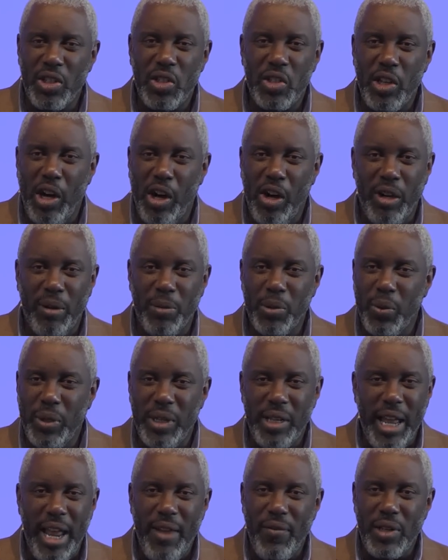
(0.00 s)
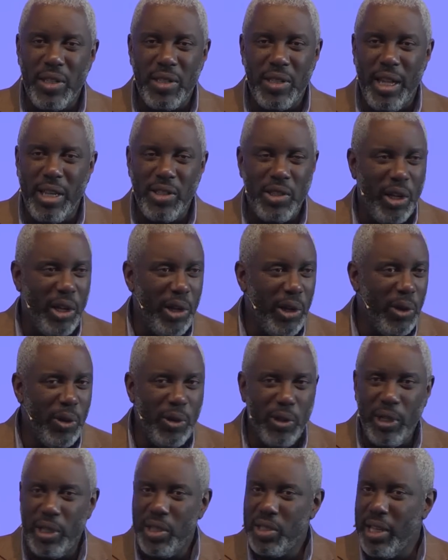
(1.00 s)
the Psalms when David says, The
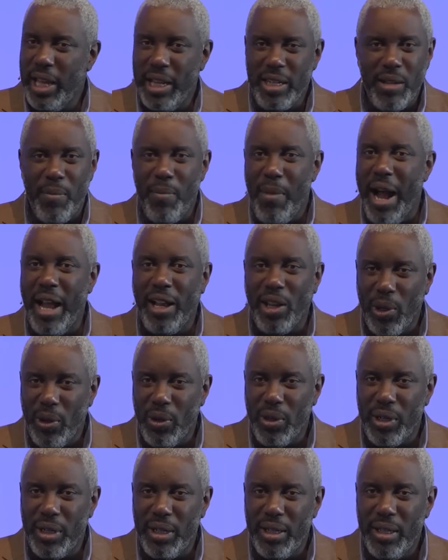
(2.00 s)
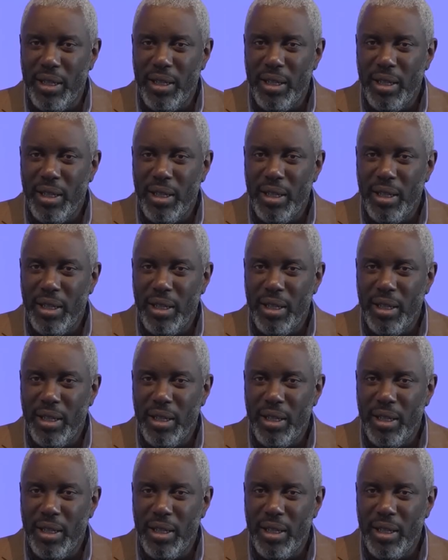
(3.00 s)
Lord said to my Lord,